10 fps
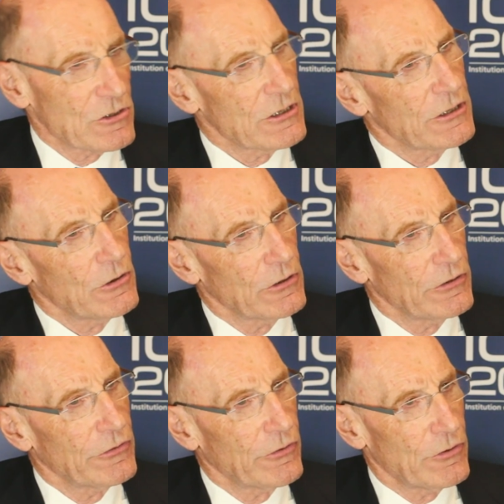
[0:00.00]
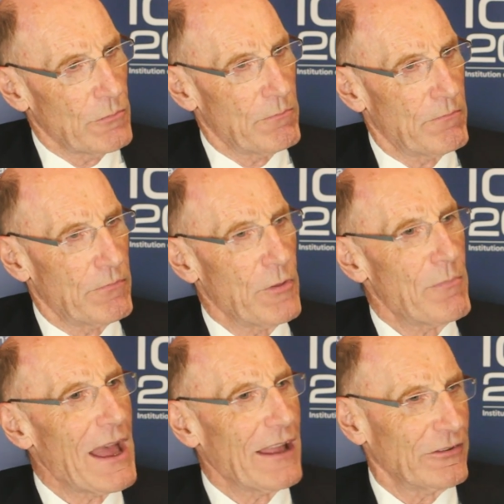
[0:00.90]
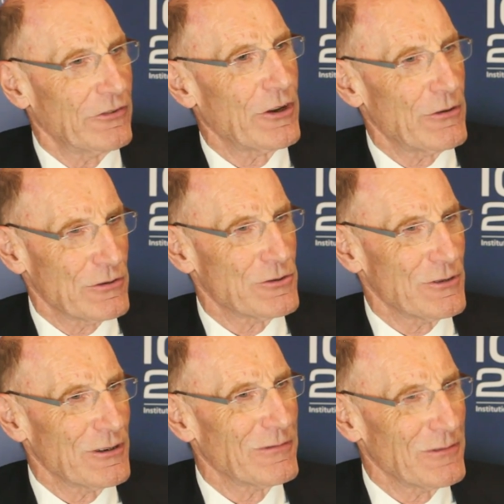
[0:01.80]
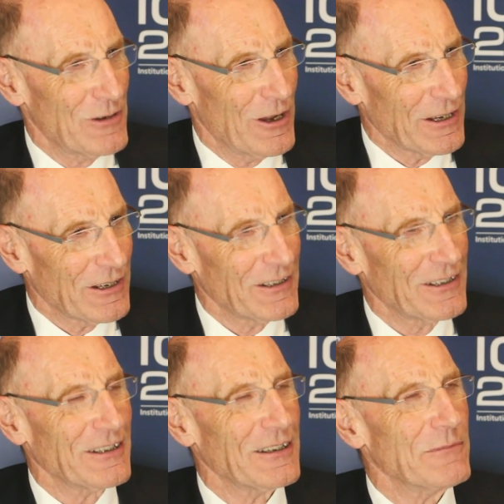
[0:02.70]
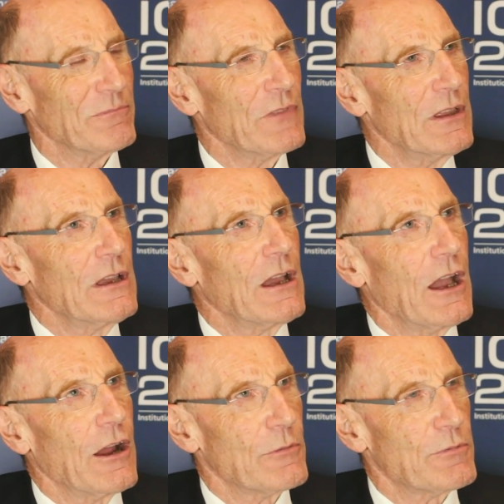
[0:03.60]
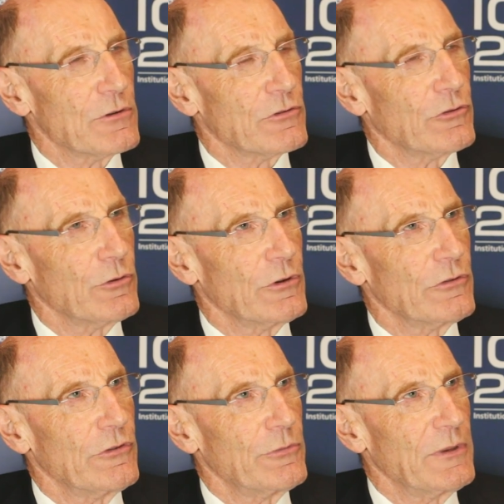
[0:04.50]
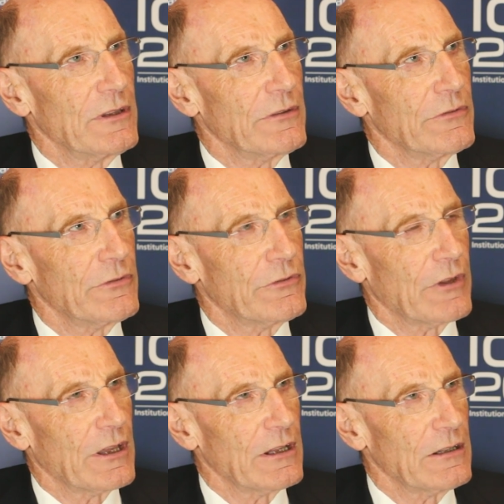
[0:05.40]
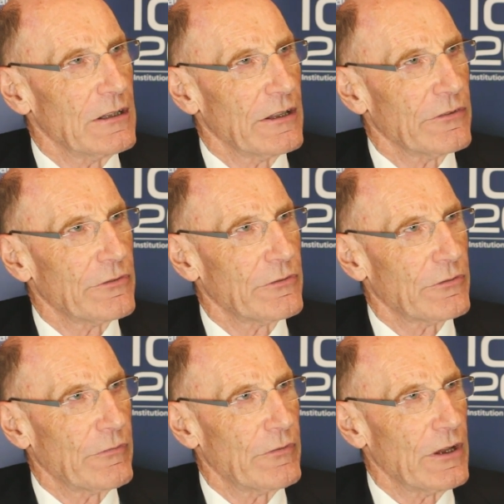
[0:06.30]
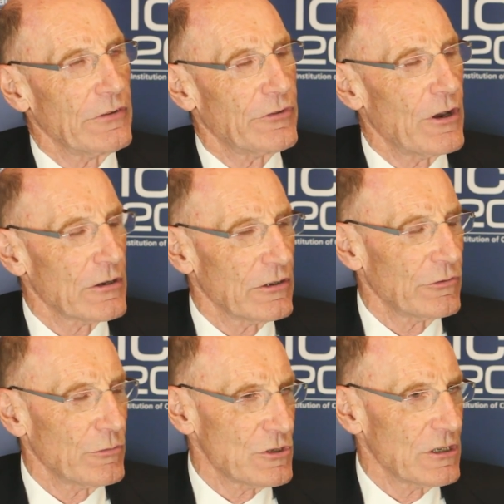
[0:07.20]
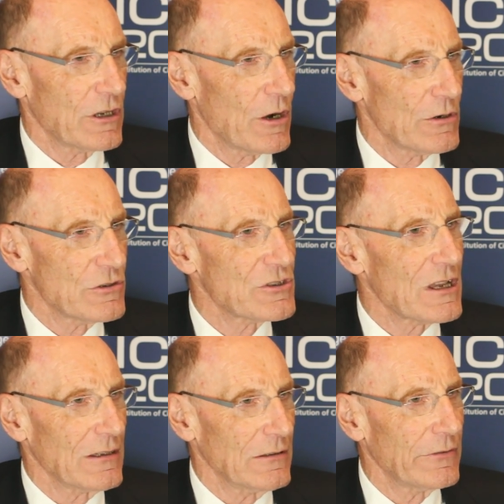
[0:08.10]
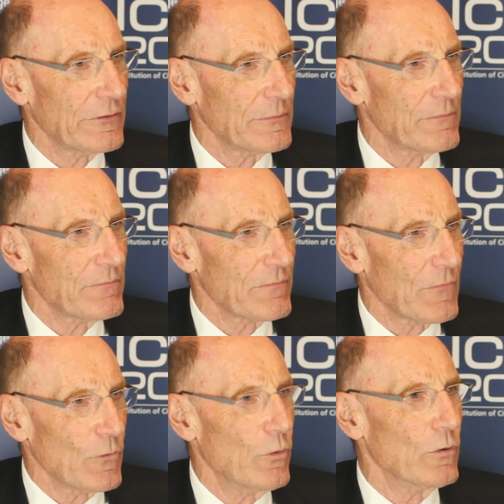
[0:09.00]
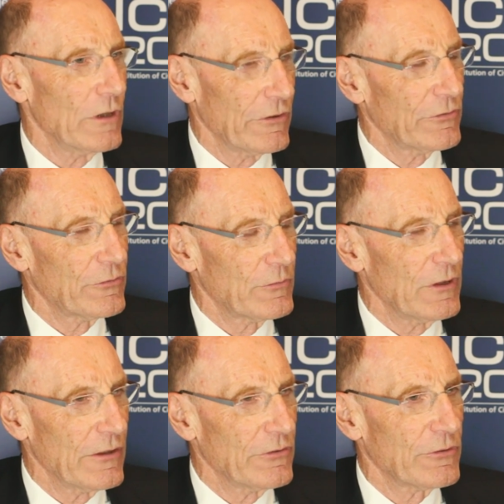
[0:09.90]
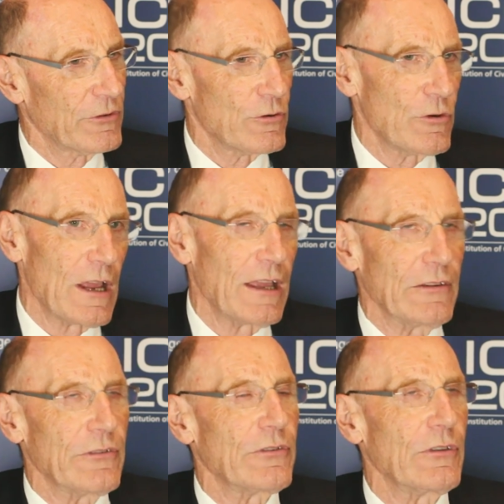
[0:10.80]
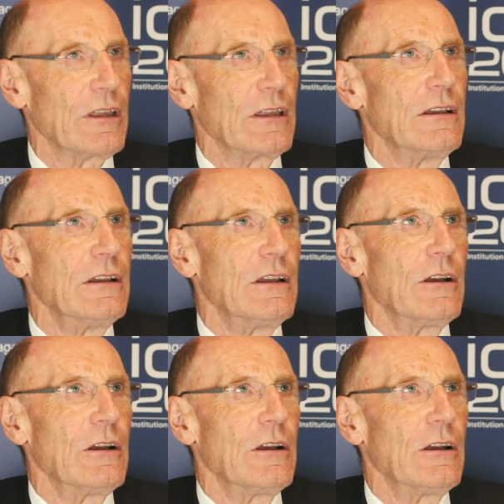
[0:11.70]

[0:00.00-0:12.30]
actually gone into the banned territory, if you like. Our approach to it has been to say, let's find targets which encourage sales, or let's create the